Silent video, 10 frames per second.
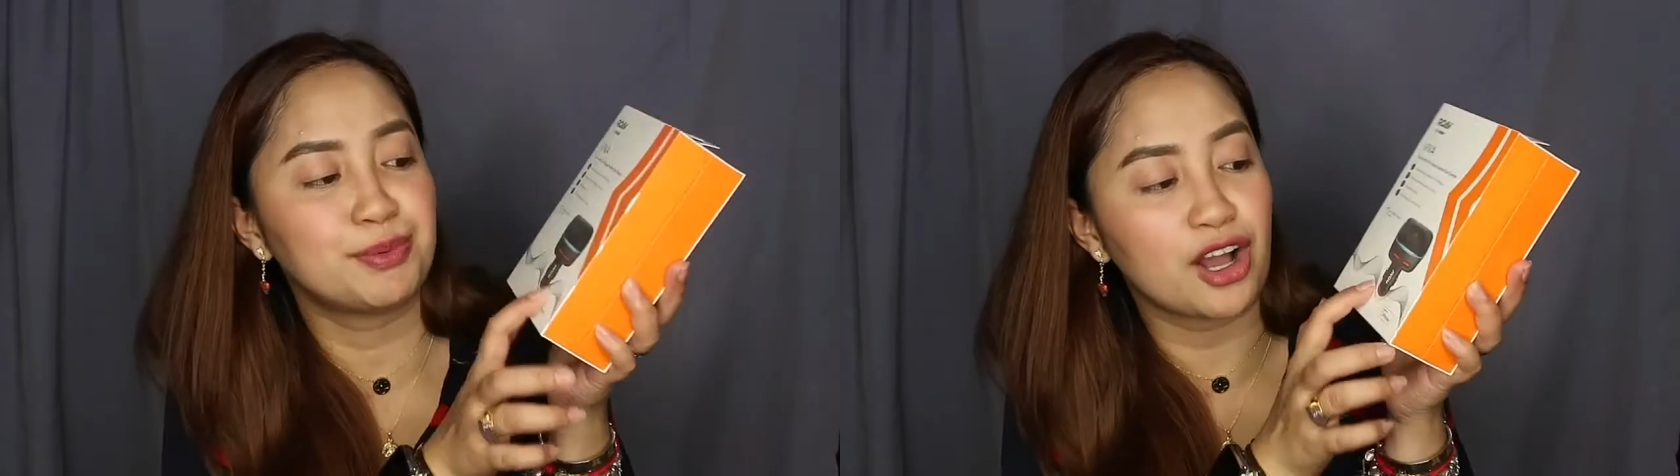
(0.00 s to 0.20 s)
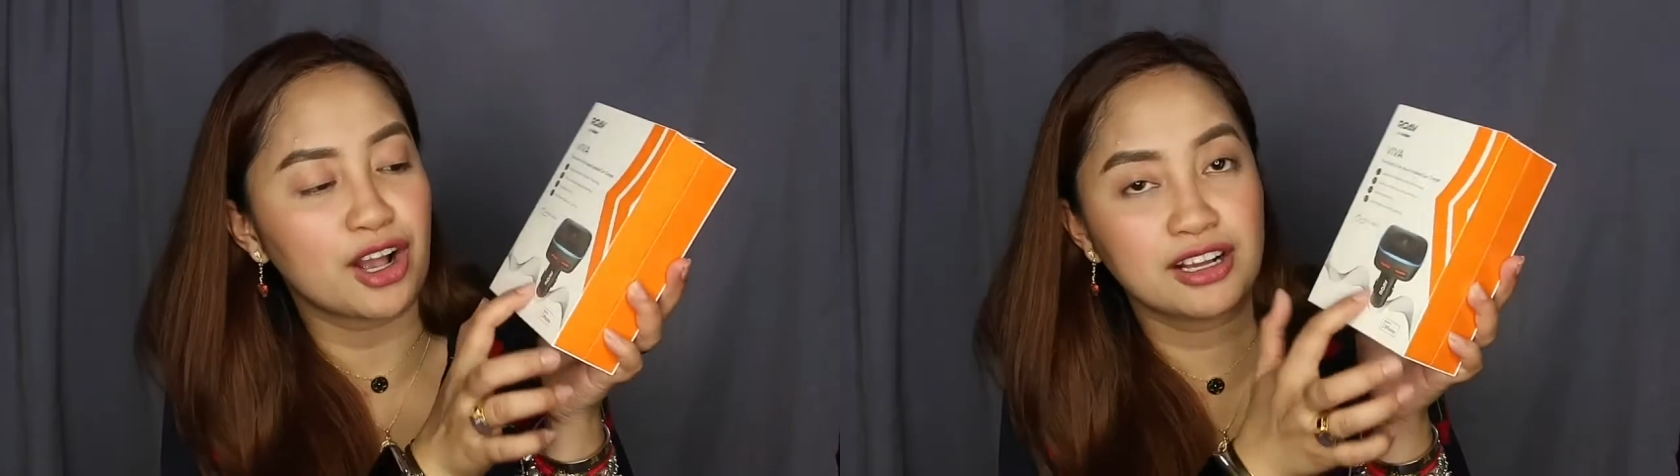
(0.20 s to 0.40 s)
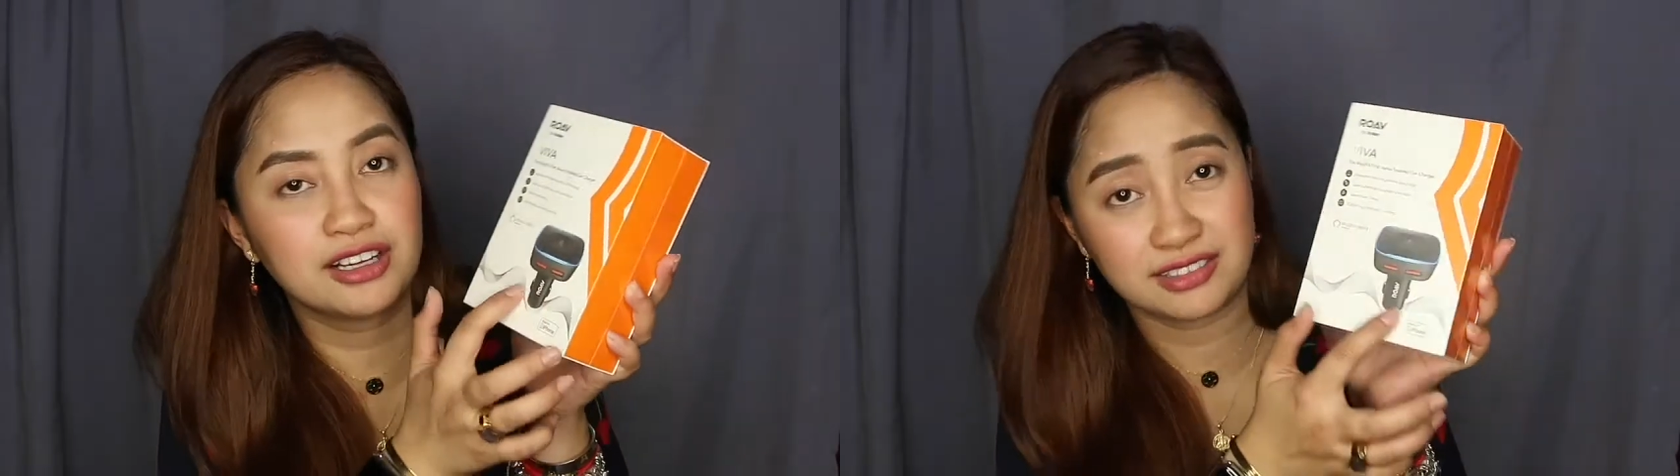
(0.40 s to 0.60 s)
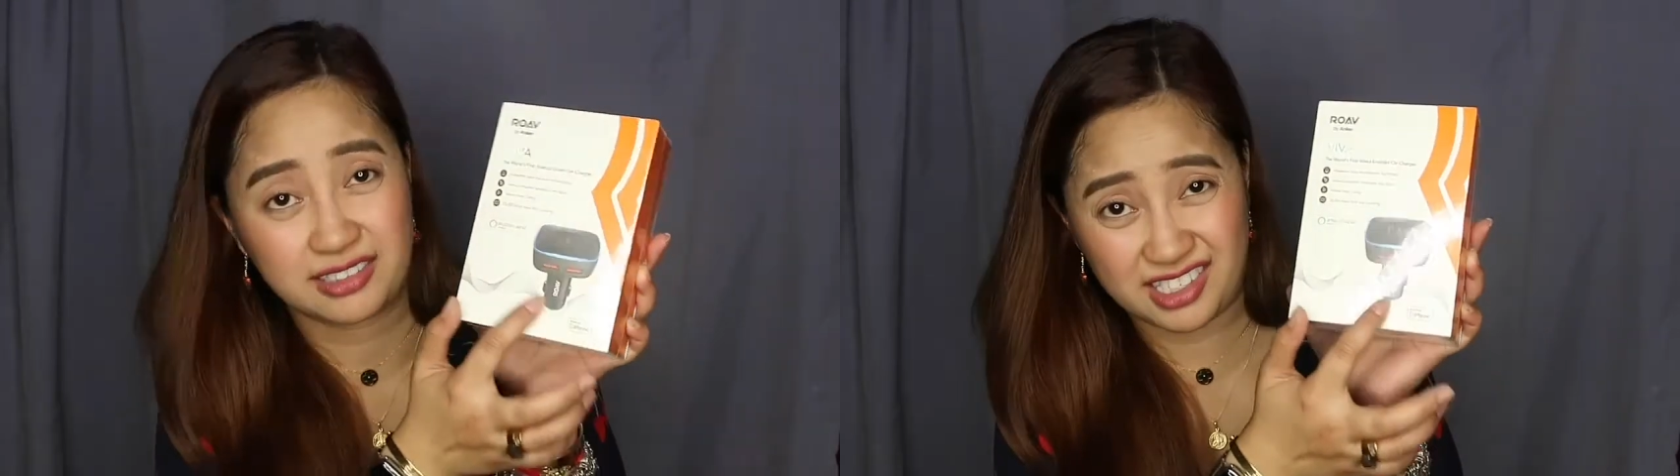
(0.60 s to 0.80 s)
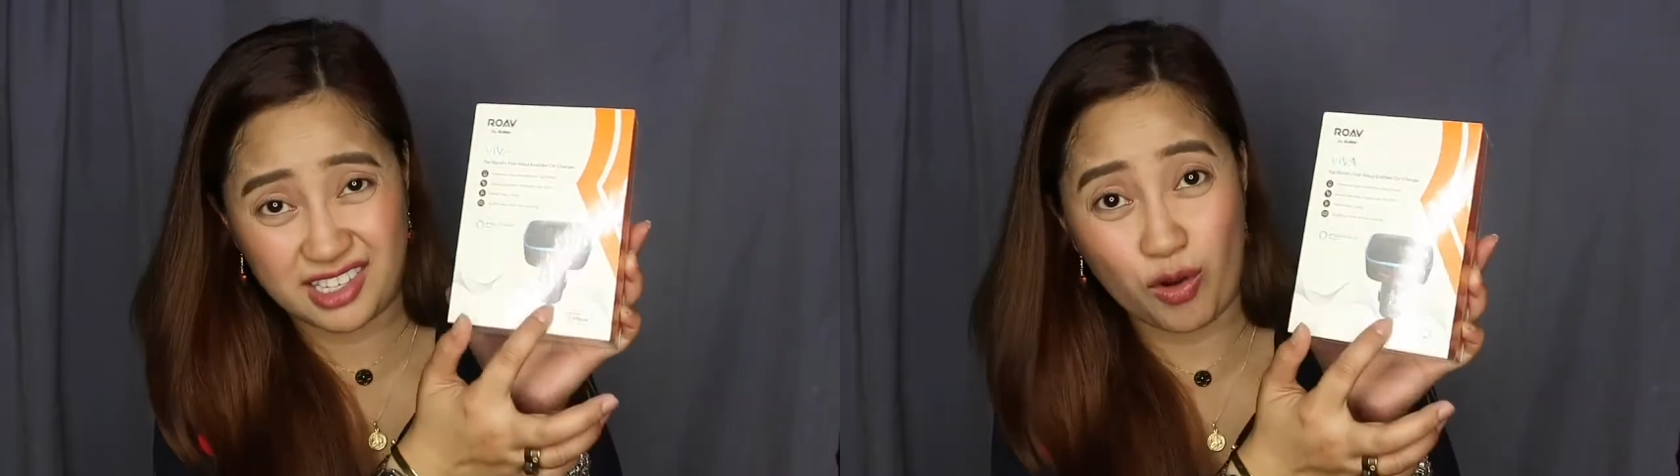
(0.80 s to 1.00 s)
plug
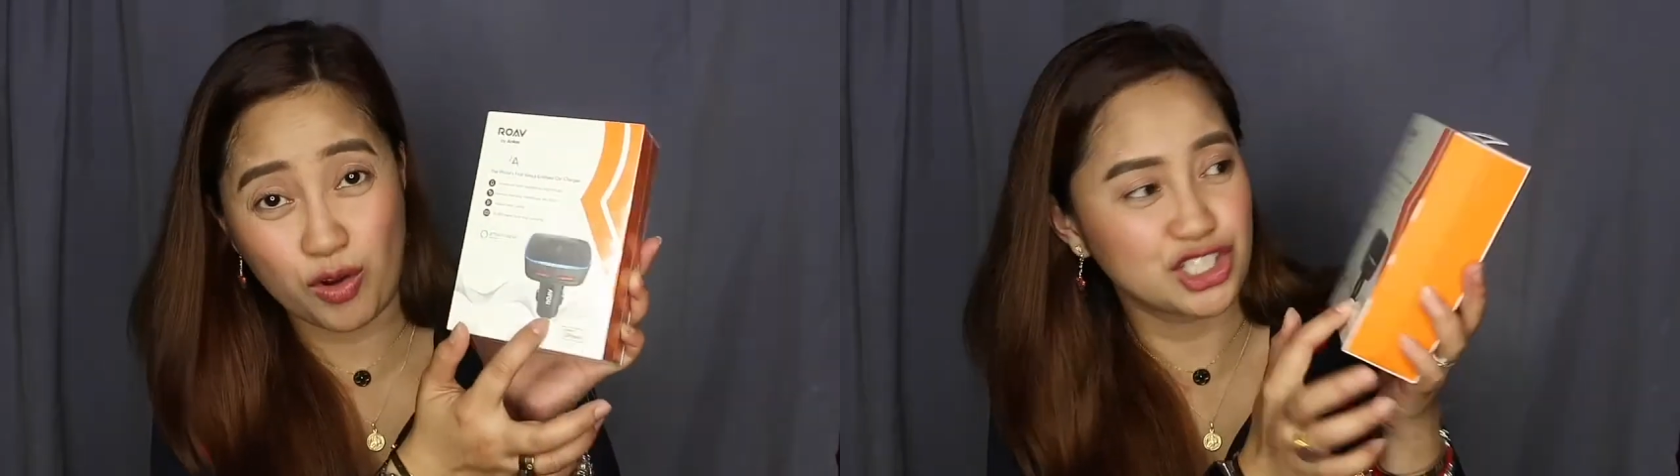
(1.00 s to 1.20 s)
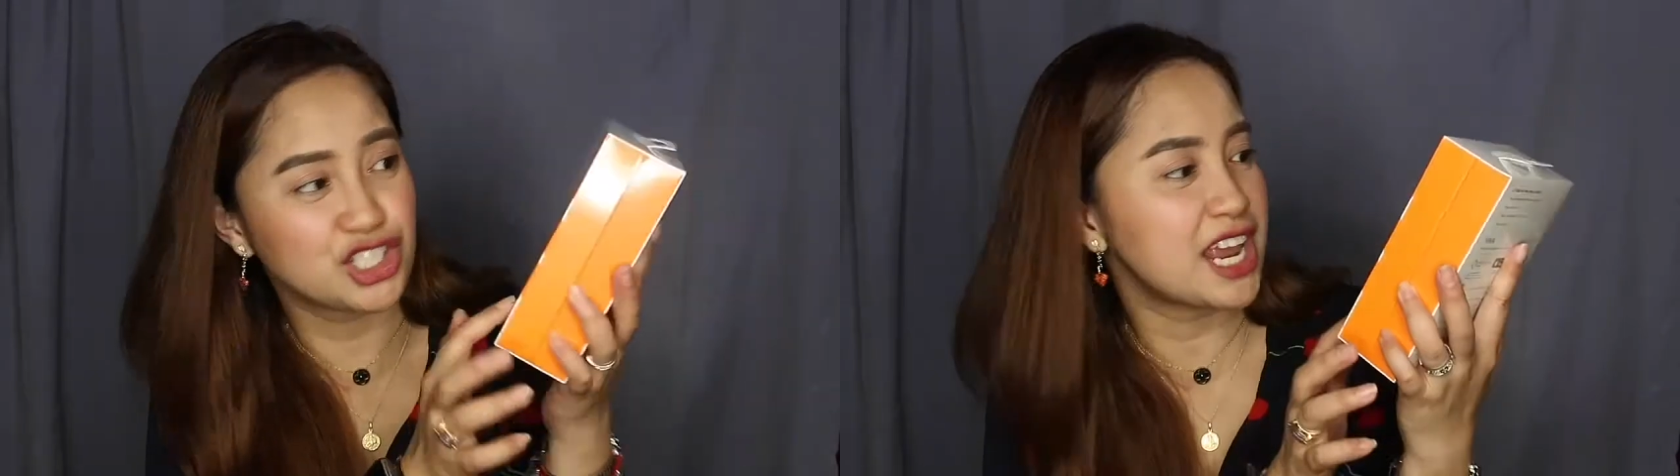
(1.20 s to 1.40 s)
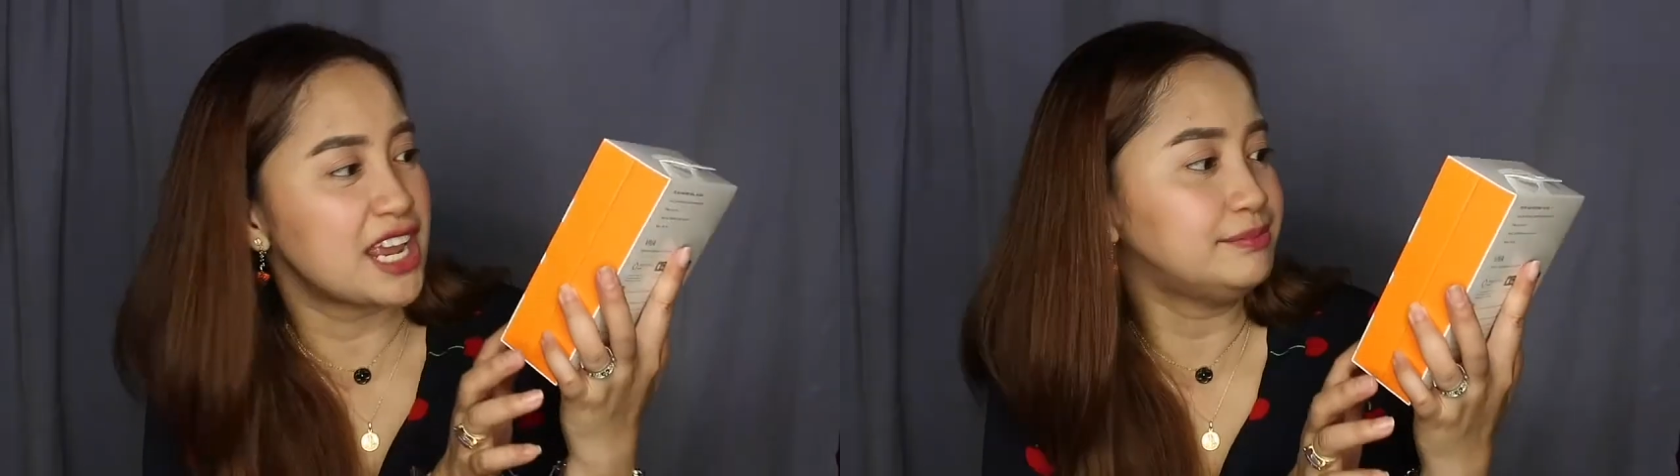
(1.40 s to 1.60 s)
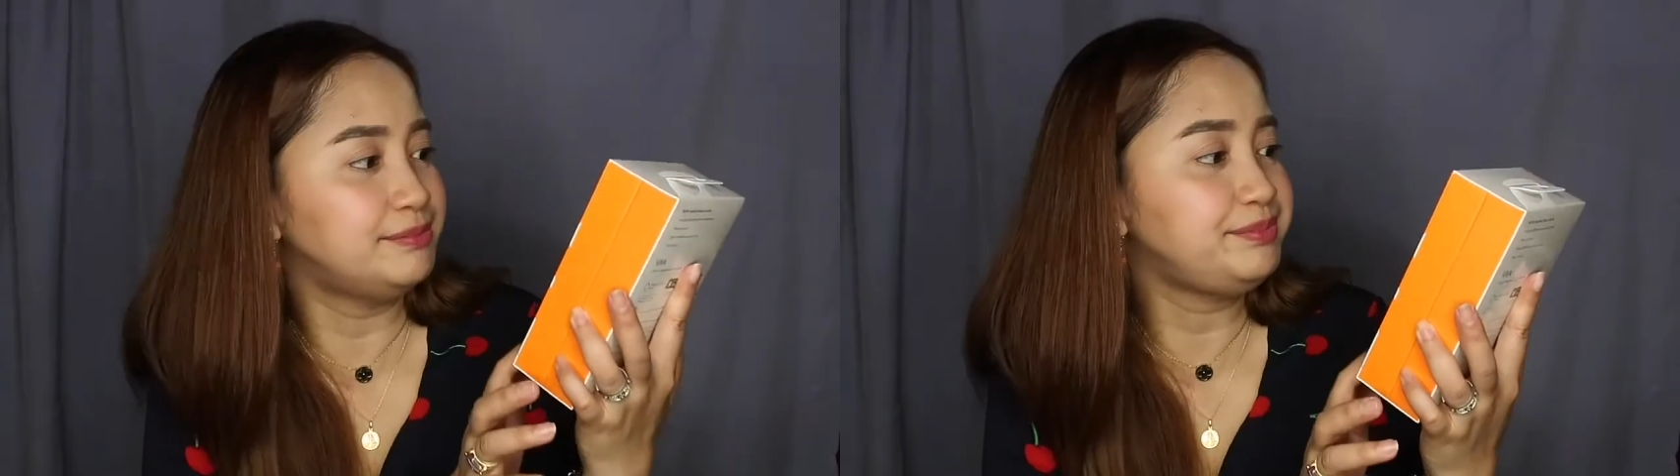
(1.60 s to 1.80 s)
sa kotse.